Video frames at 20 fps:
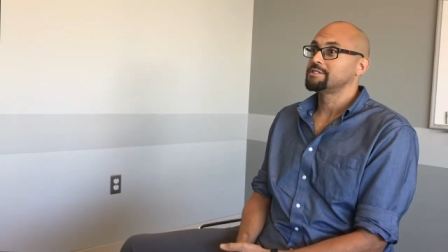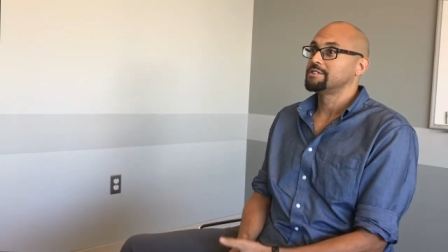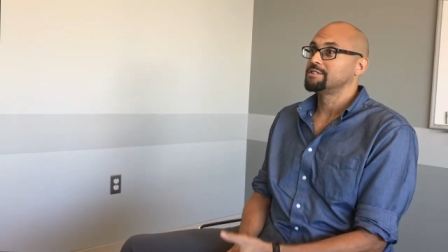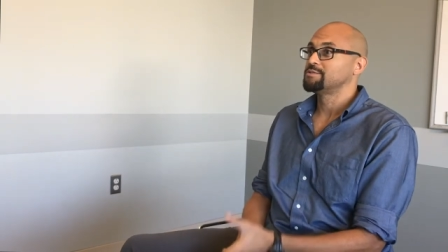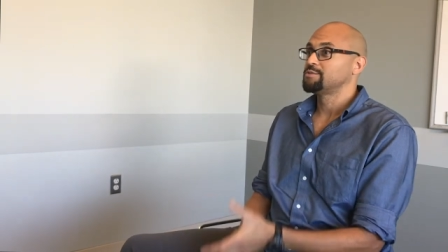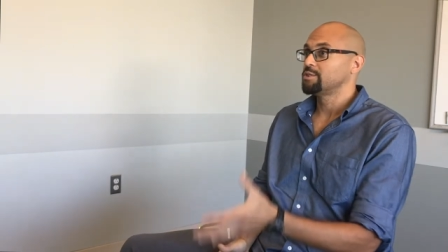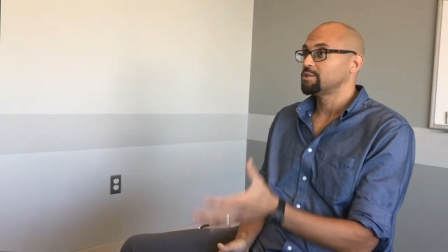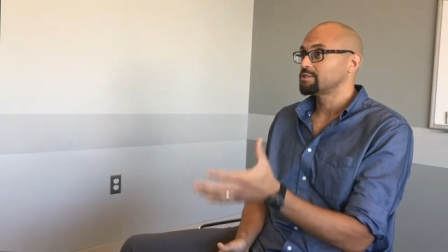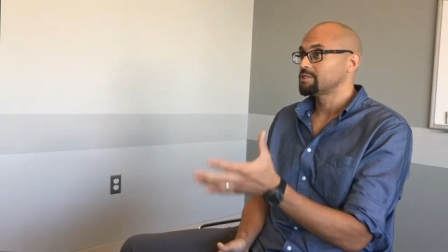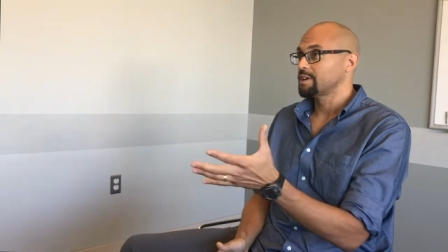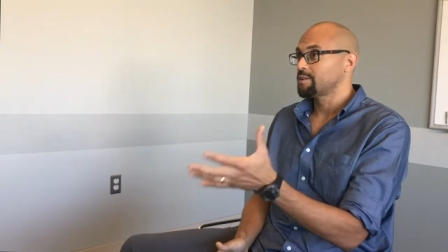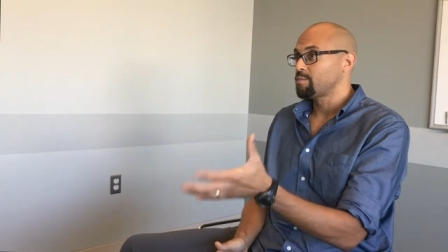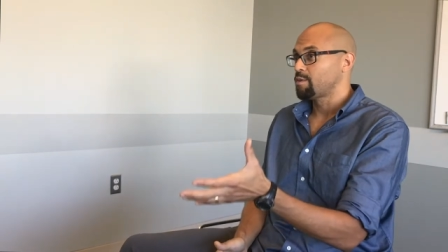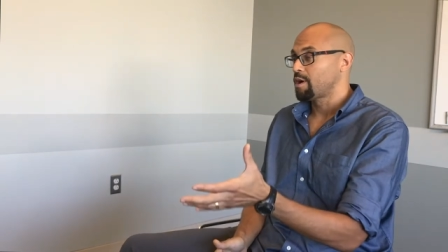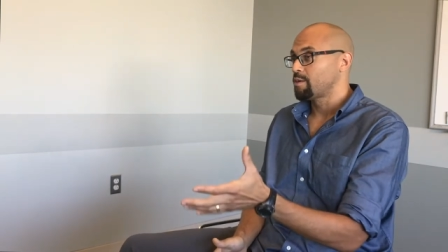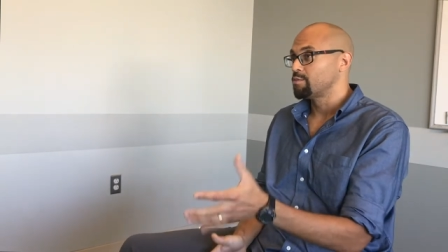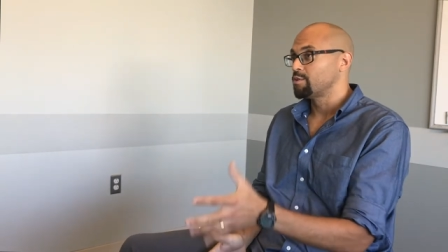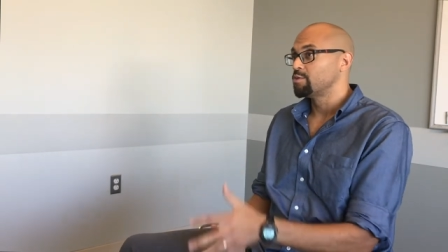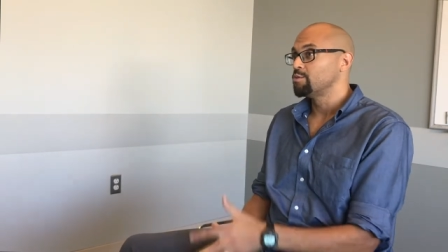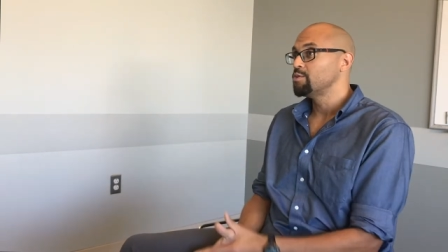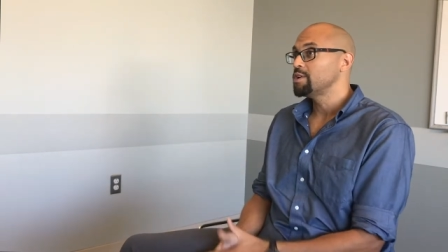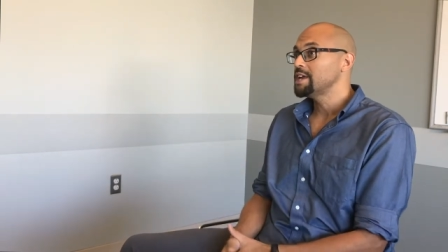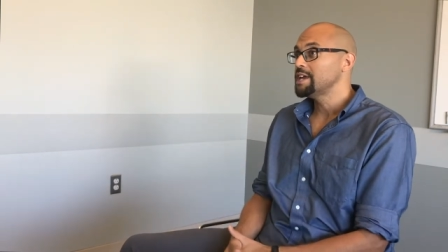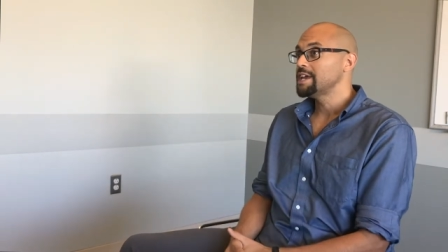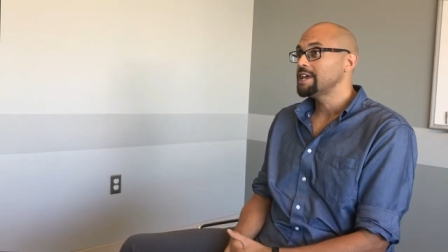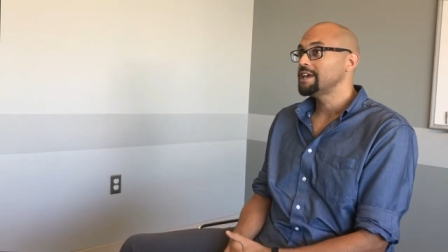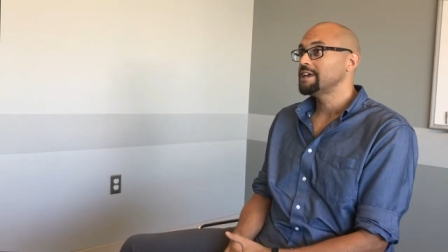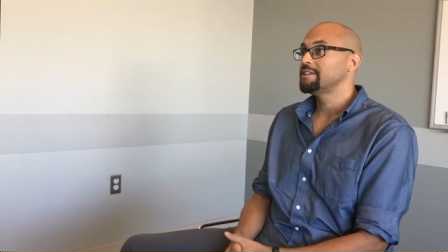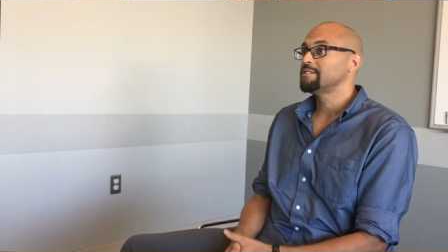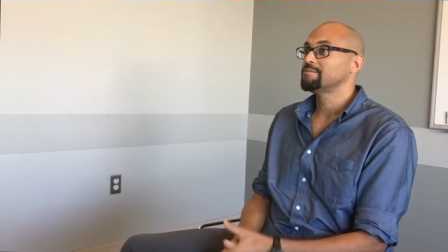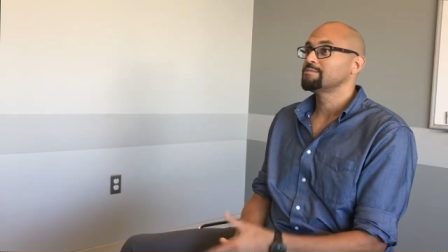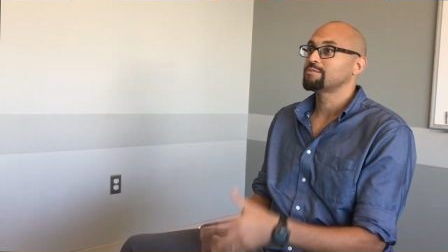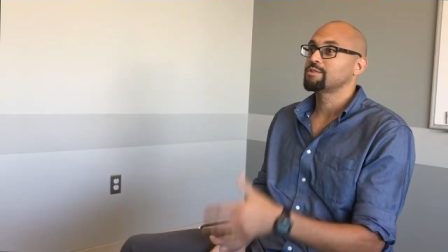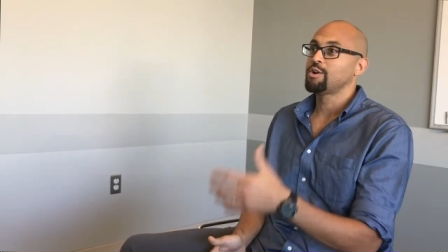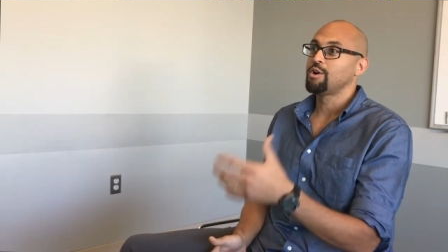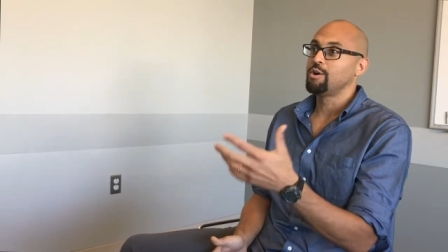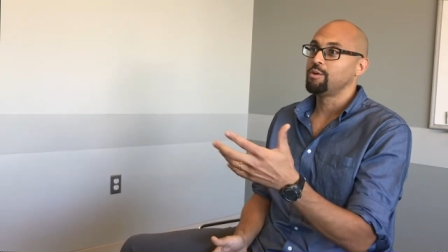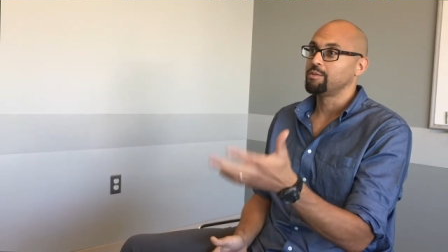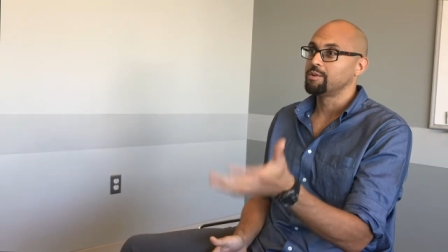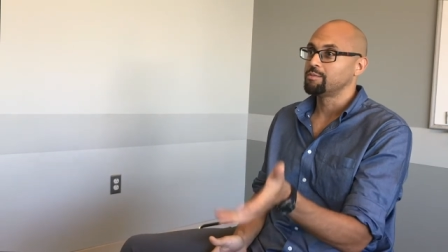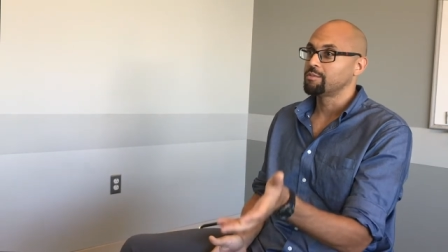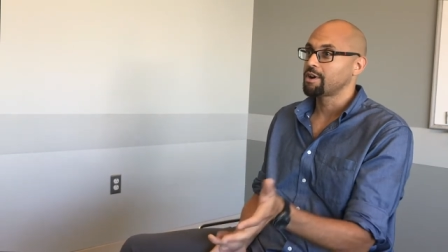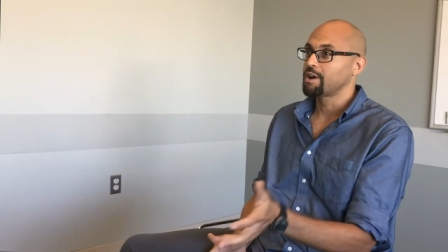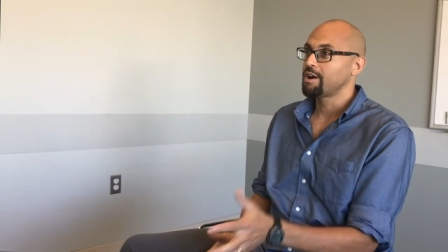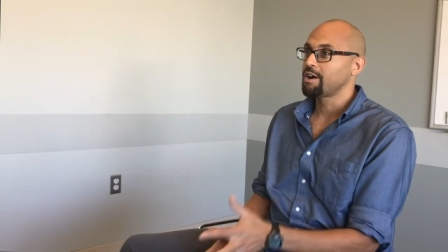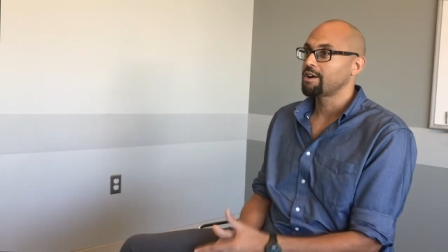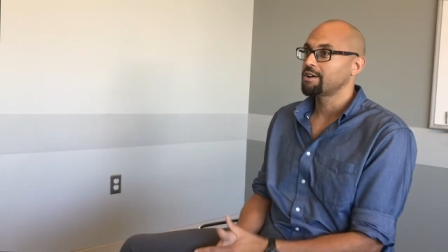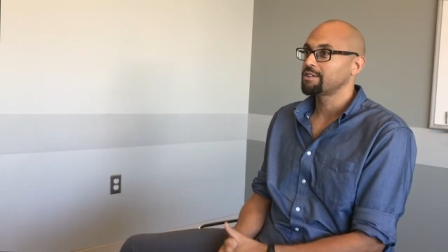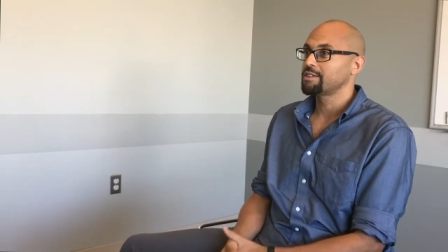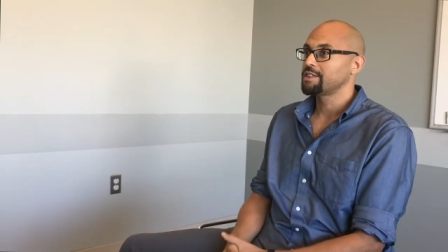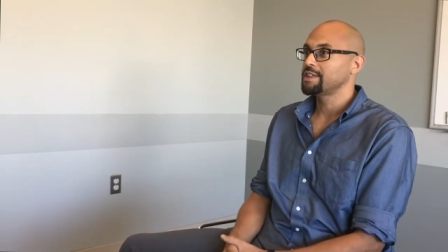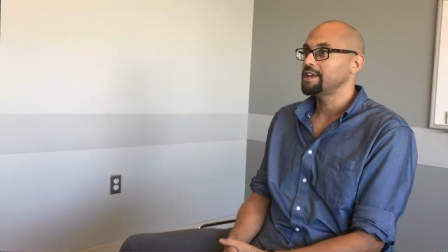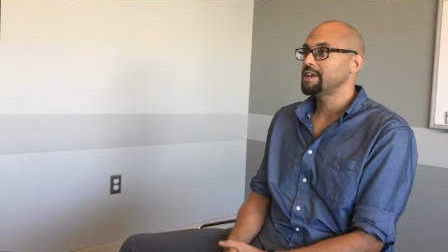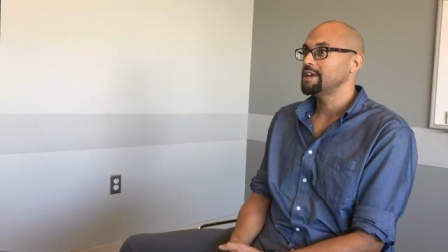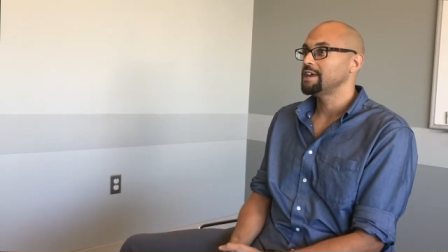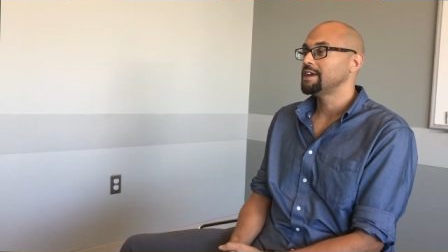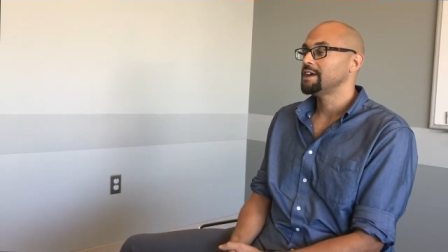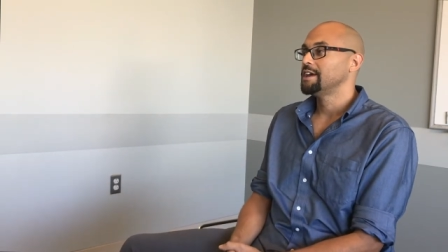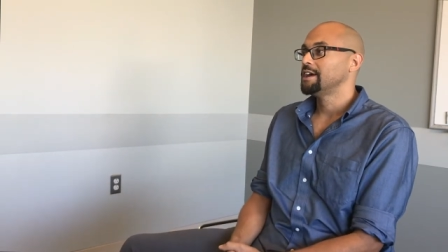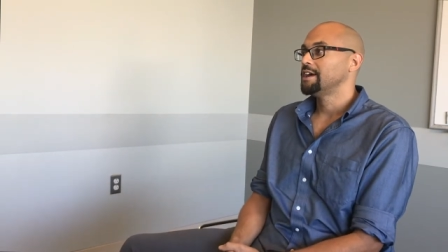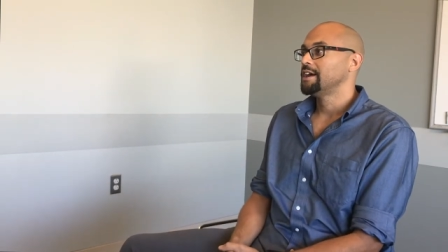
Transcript: There's folks like Barbara Wien, Colman McCarthy.